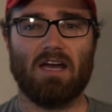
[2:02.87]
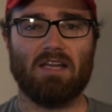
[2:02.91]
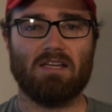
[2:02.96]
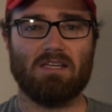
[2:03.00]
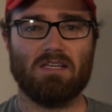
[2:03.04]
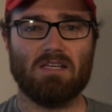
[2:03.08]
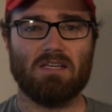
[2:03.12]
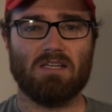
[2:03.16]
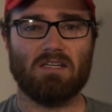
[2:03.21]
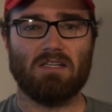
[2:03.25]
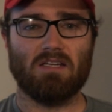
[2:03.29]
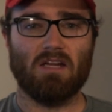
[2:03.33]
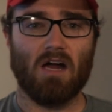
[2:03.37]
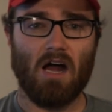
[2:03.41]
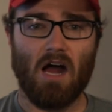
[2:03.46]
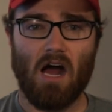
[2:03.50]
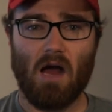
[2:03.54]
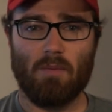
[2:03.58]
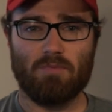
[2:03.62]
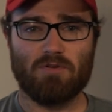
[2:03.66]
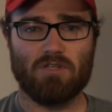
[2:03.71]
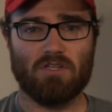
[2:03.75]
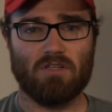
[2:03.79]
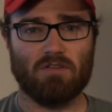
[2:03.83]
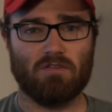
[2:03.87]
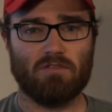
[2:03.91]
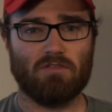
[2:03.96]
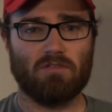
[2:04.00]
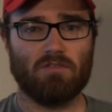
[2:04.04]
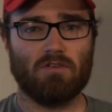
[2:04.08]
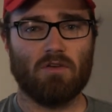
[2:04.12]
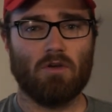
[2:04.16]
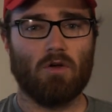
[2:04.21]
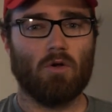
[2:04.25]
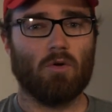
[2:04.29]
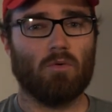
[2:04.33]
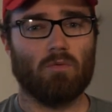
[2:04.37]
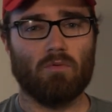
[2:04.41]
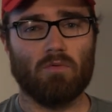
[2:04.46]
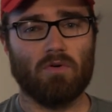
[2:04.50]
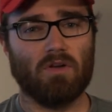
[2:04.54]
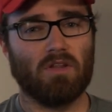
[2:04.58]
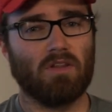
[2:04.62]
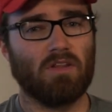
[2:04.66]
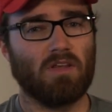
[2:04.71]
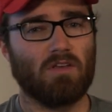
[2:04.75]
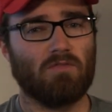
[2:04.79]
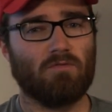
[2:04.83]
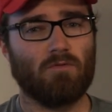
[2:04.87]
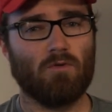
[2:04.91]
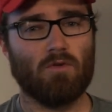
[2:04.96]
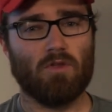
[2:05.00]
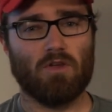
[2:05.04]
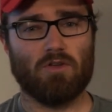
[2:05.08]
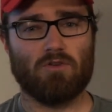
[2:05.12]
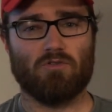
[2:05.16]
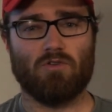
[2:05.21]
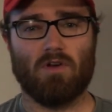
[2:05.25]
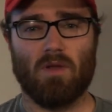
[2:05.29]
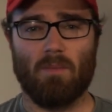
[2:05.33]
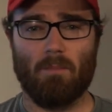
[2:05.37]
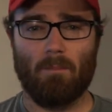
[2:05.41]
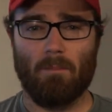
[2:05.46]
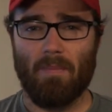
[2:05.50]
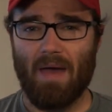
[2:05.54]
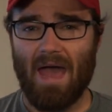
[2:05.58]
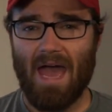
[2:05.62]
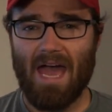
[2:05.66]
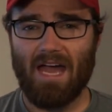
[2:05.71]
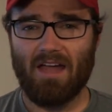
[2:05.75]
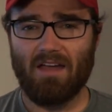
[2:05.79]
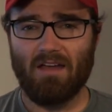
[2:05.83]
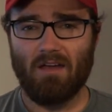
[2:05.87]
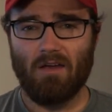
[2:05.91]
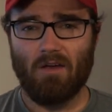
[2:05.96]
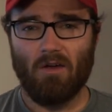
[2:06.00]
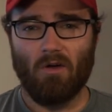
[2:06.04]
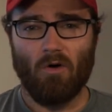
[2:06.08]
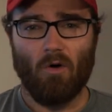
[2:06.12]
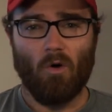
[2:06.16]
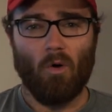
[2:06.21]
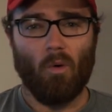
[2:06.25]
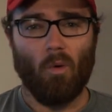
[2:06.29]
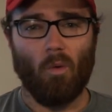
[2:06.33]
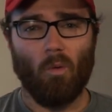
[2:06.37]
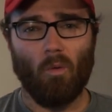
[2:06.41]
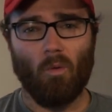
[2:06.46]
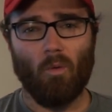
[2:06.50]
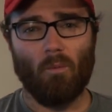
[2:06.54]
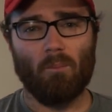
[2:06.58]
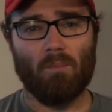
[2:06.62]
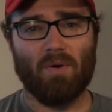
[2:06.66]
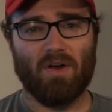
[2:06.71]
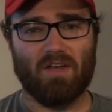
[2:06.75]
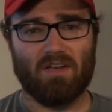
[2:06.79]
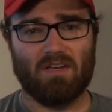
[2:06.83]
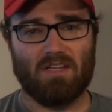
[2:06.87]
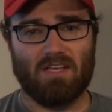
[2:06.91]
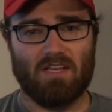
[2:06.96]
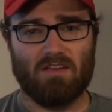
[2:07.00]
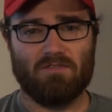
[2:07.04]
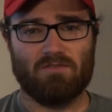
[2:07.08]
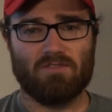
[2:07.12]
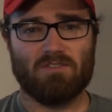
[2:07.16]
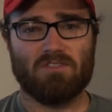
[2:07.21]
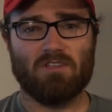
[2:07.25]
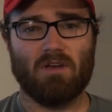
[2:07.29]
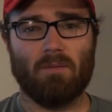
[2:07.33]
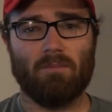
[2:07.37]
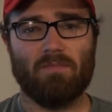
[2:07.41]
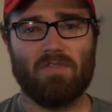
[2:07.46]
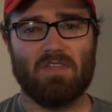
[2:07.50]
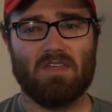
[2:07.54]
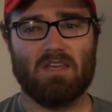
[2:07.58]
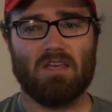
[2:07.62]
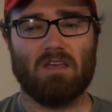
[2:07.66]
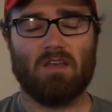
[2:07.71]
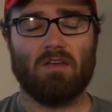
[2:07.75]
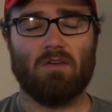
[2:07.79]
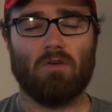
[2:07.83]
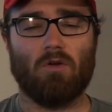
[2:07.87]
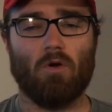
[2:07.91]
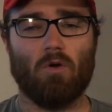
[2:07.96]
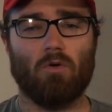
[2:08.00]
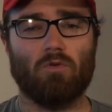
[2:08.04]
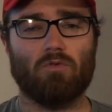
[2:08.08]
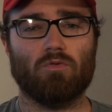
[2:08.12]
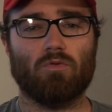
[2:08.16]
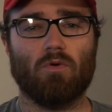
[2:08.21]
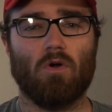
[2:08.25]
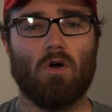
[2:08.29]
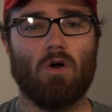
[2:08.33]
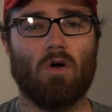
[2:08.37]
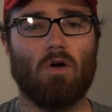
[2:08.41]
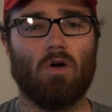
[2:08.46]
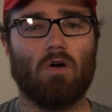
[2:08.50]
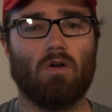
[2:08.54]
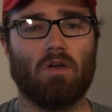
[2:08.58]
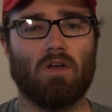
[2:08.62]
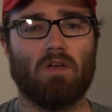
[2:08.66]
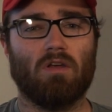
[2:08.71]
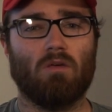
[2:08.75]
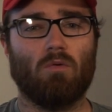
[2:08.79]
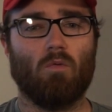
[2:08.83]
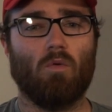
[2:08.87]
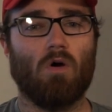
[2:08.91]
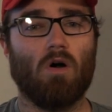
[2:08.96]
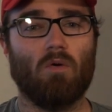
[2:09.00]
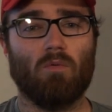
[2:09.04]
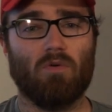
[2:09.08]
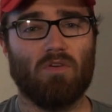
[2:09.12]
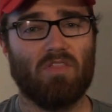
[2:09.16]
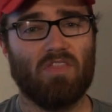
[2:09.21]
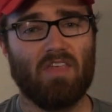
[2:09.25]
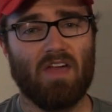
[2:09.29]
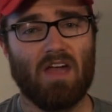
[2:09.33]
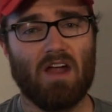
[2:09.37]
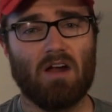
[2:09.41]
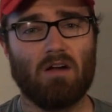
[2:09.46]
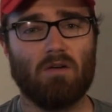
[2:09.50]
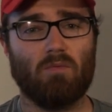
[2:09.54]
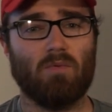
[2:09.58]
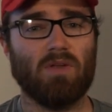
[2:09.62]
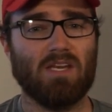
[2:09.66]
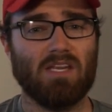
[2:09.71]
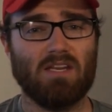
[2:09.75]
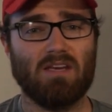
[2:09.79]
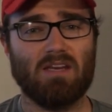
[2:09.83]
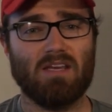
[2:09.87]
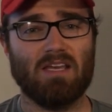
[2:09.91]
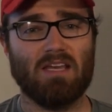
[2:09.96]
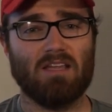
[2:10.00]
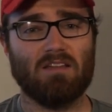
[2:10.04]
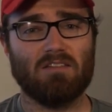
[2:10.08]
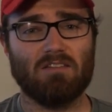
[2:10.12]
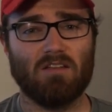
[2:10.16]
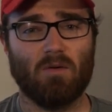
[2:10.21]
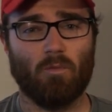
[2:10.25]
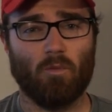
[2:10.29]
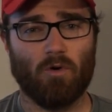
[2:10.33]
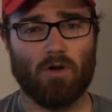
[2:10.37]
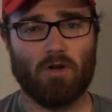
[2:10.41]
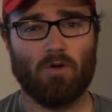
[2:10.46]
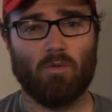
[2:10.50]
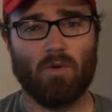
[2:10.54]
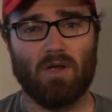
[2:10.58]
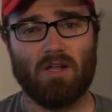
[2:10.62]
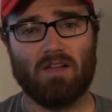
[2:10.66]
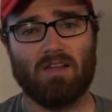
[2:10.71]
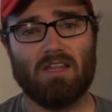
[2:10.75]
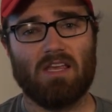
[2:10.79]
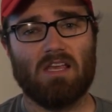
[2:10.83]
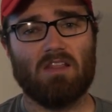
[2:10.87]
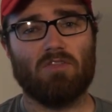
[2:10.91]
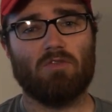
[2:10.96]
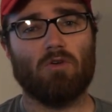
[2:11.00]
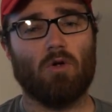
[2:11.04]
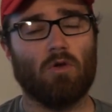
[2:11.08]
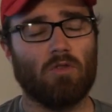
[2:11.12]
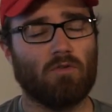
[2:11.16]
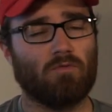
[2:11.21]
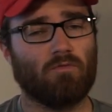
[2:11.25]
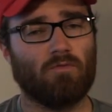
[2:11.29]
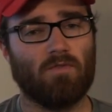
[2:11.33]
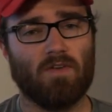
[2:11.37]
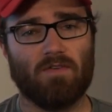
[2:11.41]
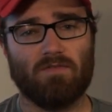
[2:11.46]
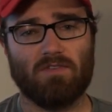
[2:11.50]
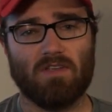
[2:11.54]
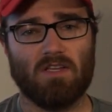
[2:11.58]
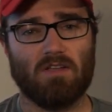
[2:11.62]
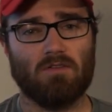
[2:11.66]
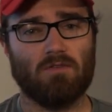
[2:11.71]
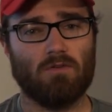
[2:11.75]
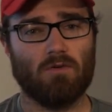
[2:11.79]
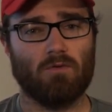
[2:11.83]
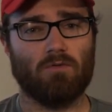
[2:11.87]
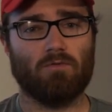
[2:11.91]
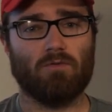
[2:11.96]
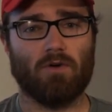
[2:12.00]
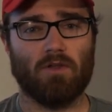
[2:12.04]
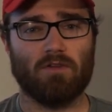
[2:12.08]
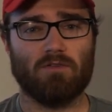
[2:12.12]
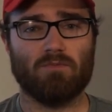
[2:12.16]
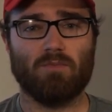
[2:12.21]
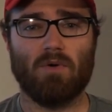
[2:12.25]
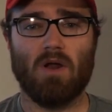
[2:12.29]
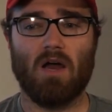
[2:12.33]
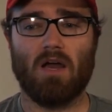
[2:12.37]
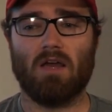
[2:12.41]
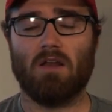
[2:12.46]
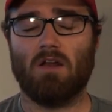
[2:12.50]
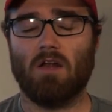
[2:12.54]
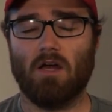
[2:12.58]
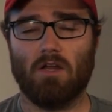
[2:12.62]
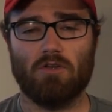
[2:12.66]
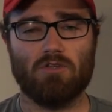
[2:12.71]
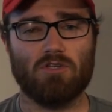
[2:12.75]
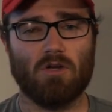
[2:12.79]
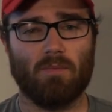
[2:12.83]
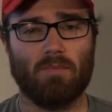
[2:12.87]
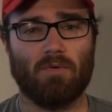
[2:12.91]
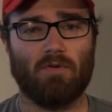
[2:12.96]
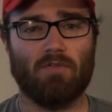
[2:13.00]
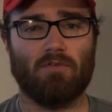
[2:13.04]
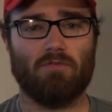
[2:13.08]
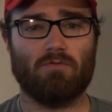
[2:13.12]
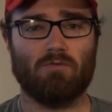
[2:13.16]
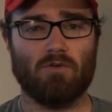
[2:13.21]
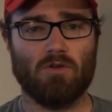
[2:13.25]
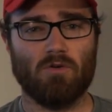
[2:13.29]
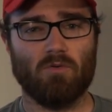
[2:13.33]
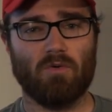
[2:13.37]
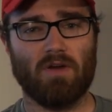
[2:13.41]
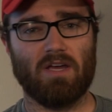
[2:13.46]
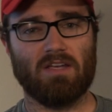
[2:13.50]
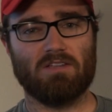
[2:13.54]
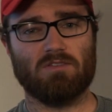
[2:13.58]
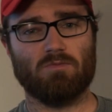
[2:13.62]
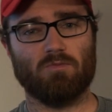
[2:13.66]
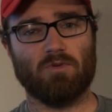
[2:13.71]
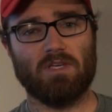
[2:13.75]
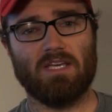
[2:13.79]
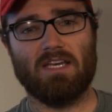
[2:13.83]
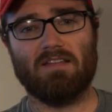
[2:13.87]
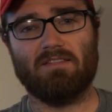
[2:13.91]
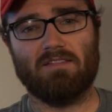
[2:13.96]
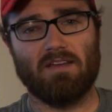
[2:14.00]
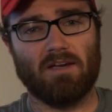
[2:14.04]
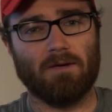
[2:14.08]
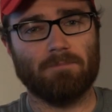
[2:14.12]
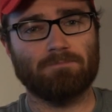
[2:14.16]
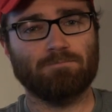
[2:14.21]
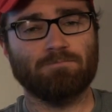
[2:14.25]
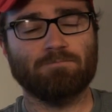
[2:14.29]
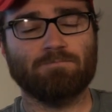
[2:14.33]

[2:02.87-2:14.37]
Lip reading: needed options really for the trip back, but if something goes wrong while we're there and we need to get somewhere quickly, throw the 15-tooth front sprocket on, jump on the freeways when we get there.